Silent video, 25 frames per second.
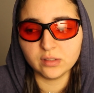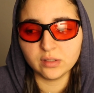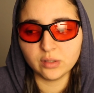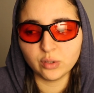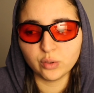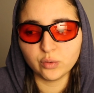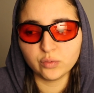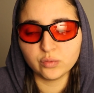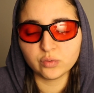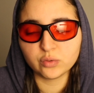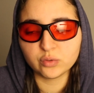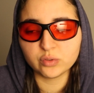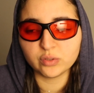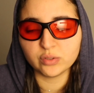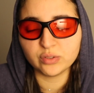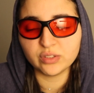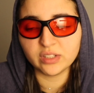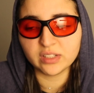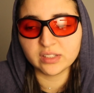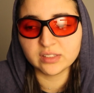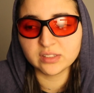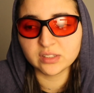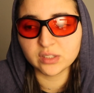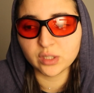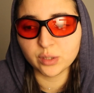over the
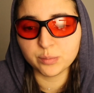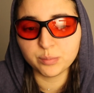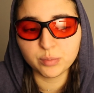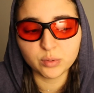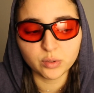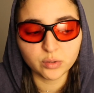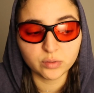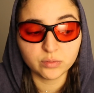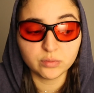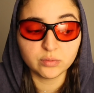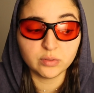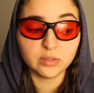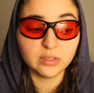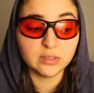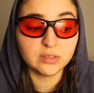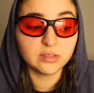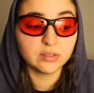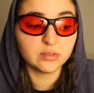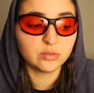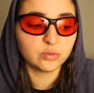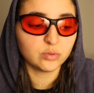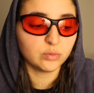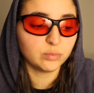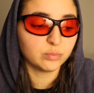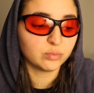next couple of
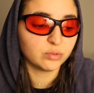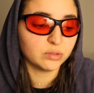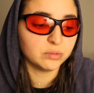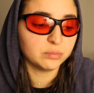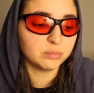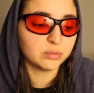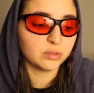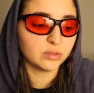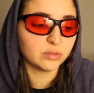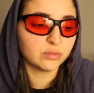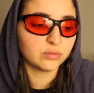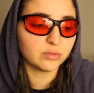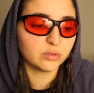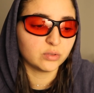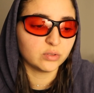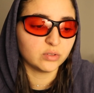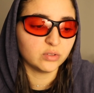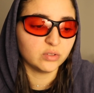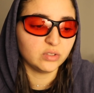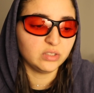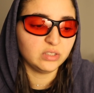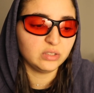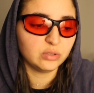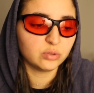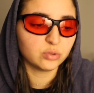weeks to prepare for
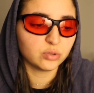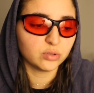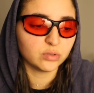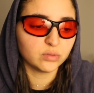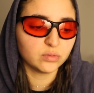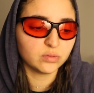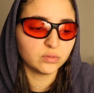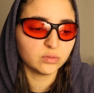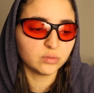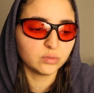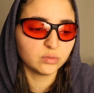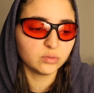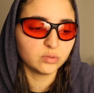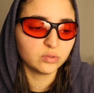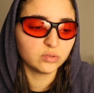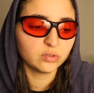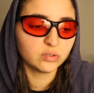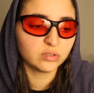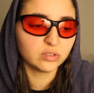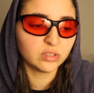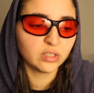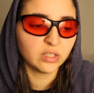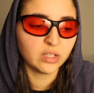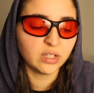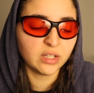the
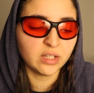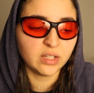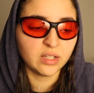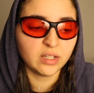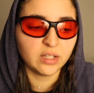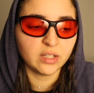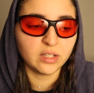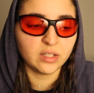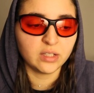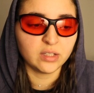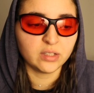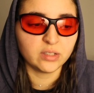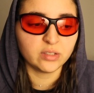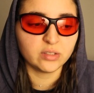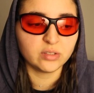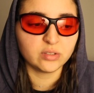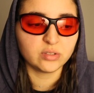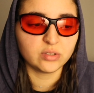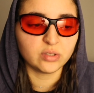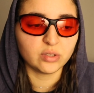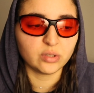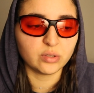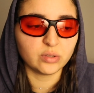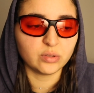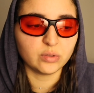interviews.
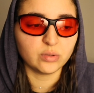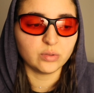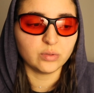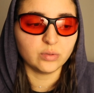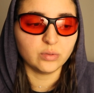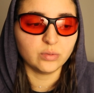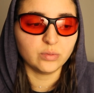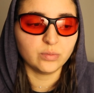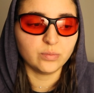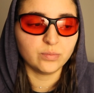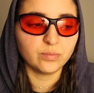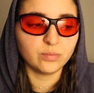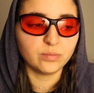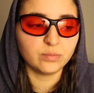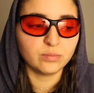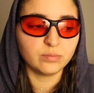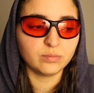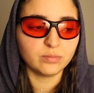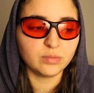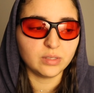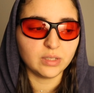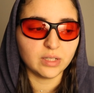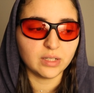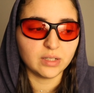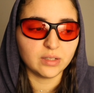So,
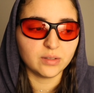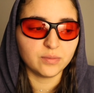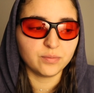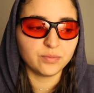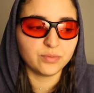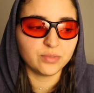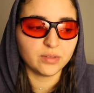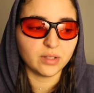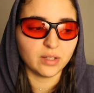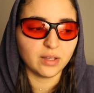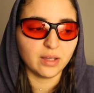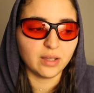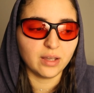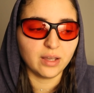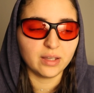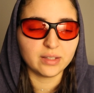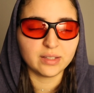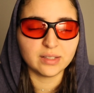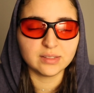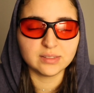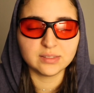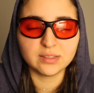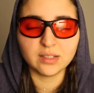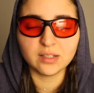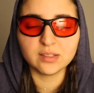yeah, I
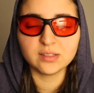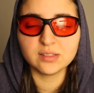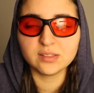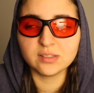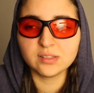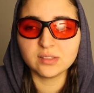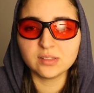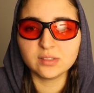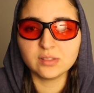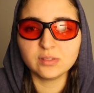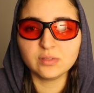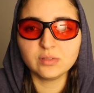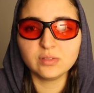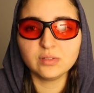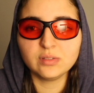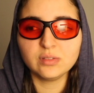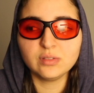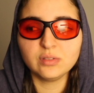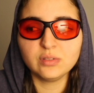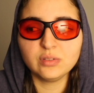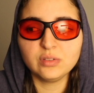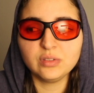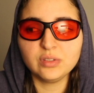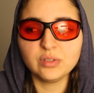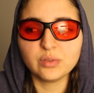guess that's
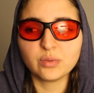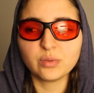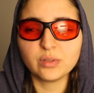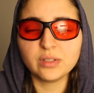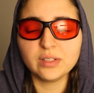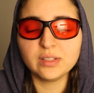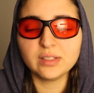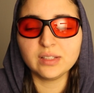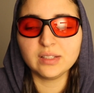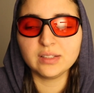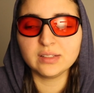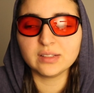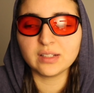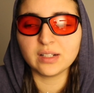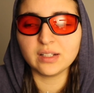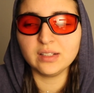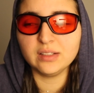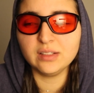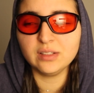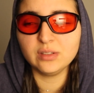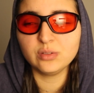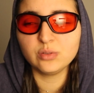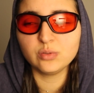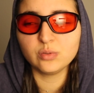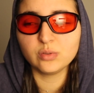the only thing that I
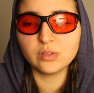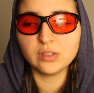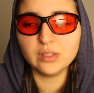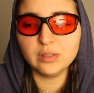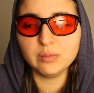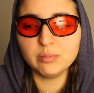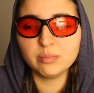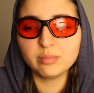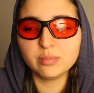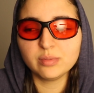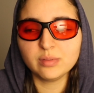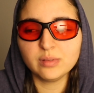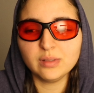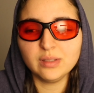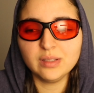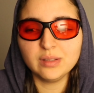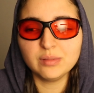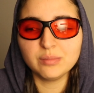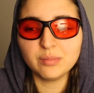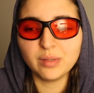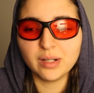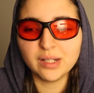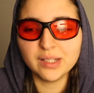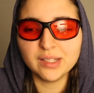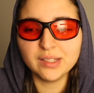need to keep
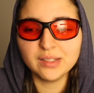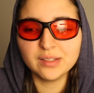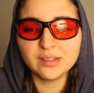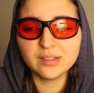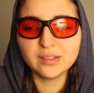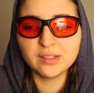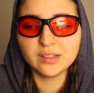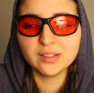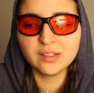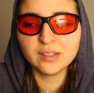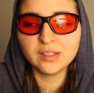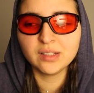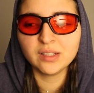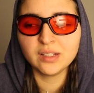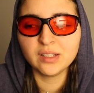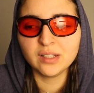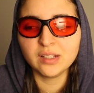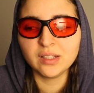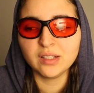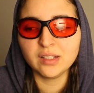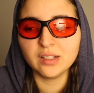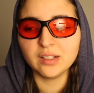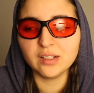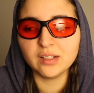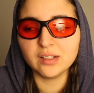in mind.
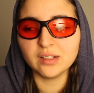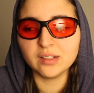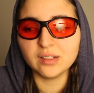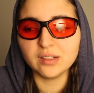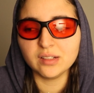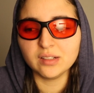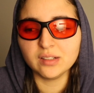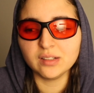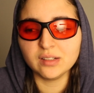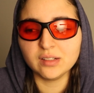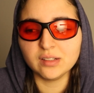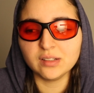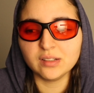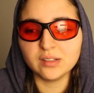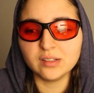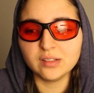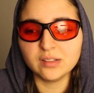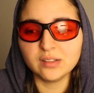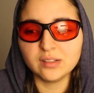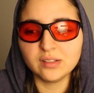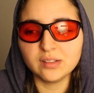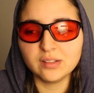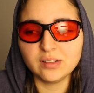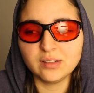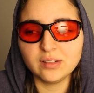Uh,
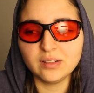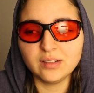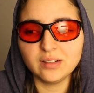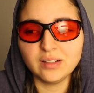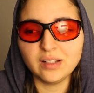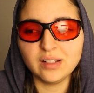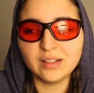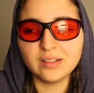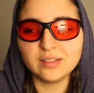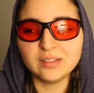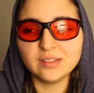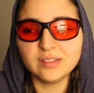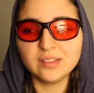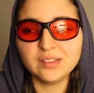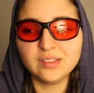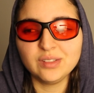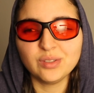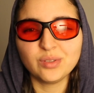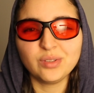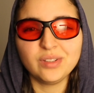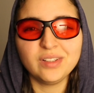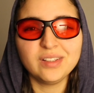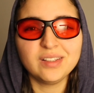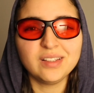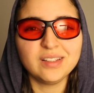and the
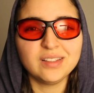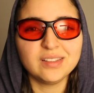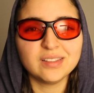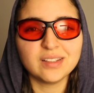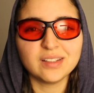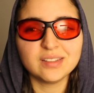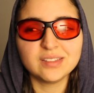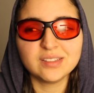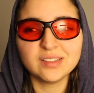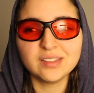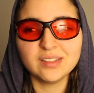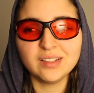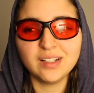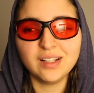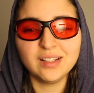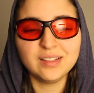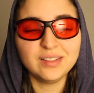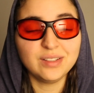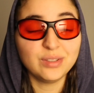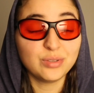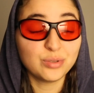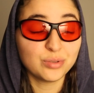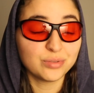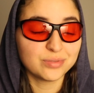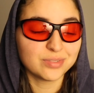only thing that I
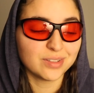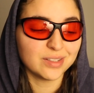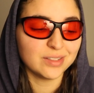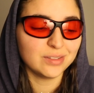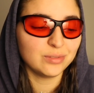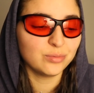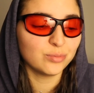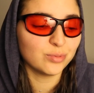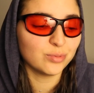need to find